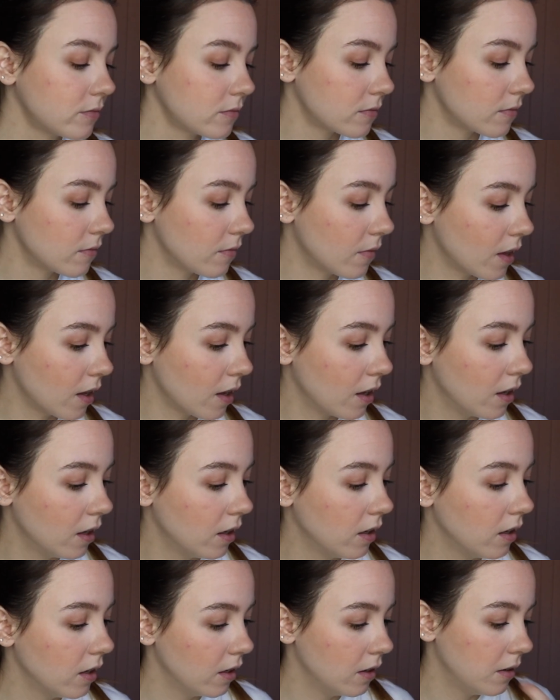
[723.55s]

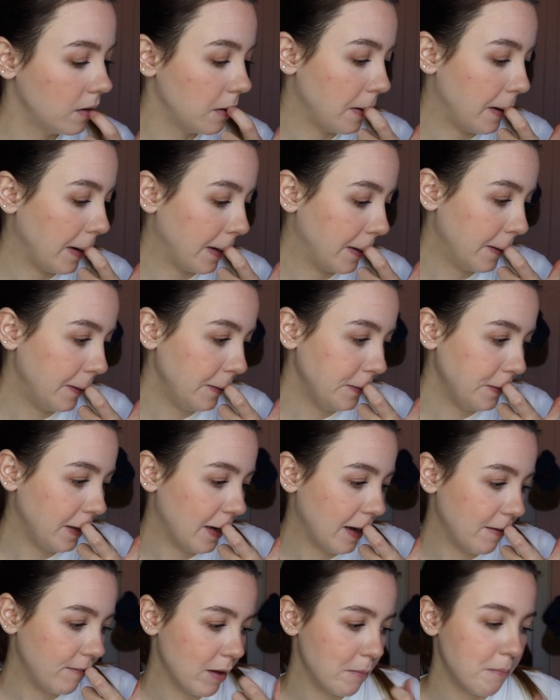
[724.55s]
I currently
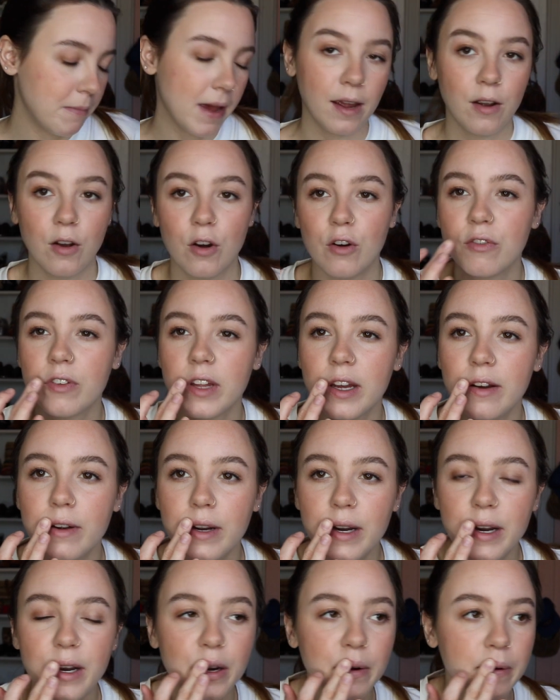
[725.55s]
have the mango
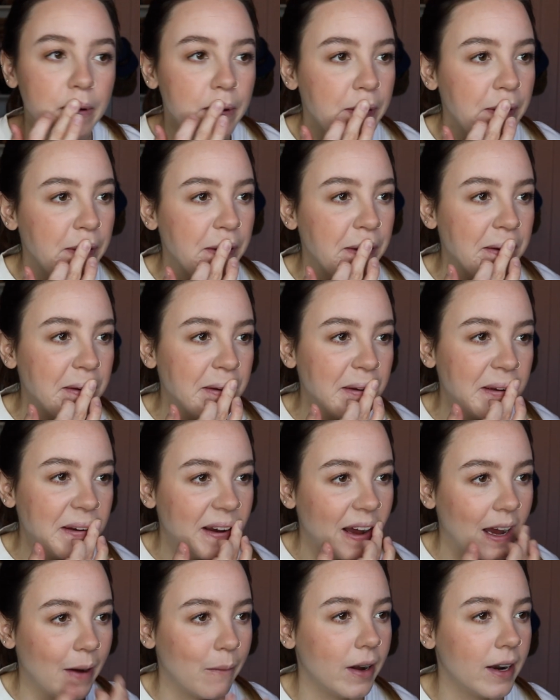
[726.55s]
flavor.
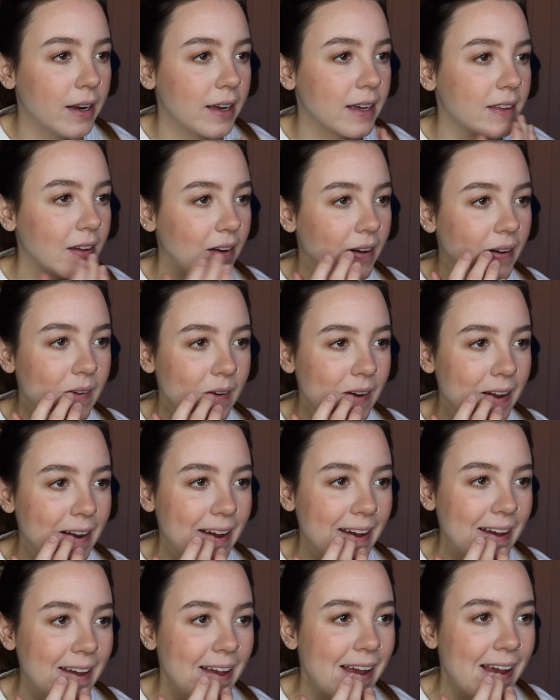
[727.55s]
I want to get the
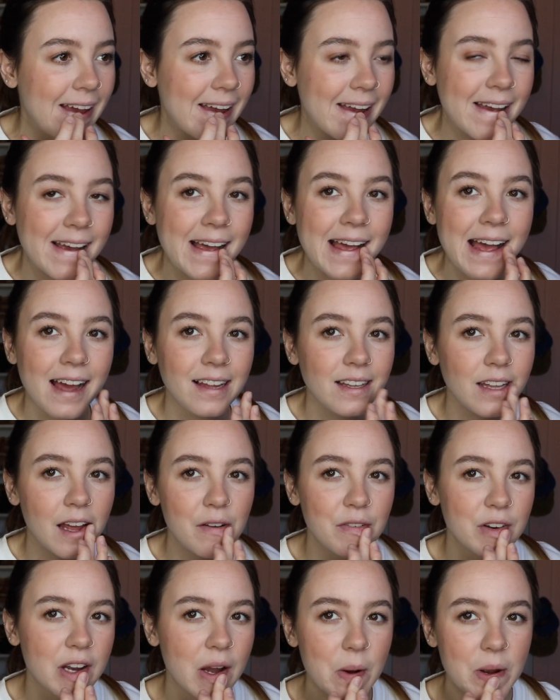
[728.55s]
coconut. I
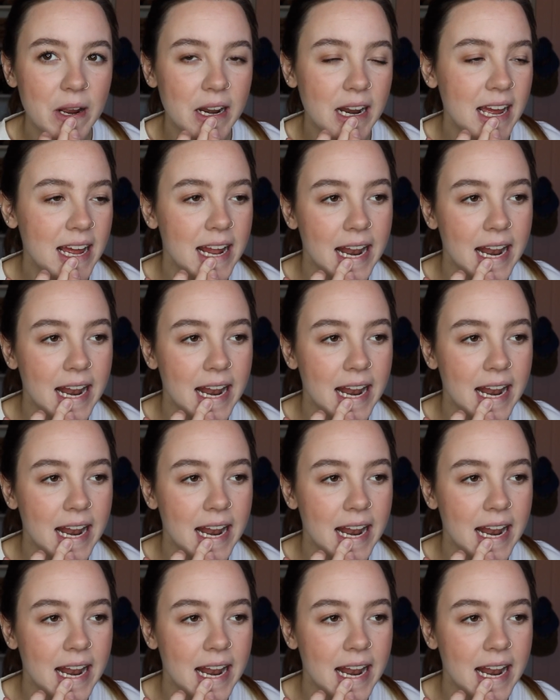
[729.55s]
love coconut.